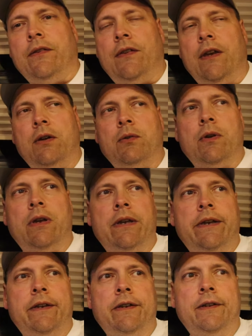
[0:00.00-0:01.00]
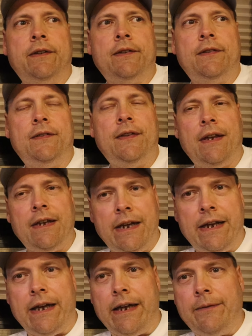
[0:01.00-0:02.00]
so Sunday
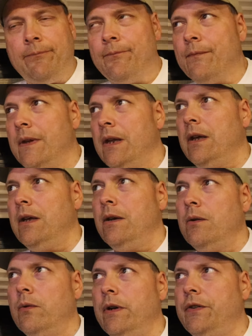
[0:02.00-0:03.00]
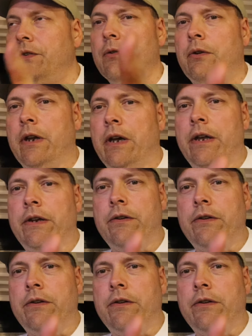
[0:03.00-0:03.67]
night, what's going on?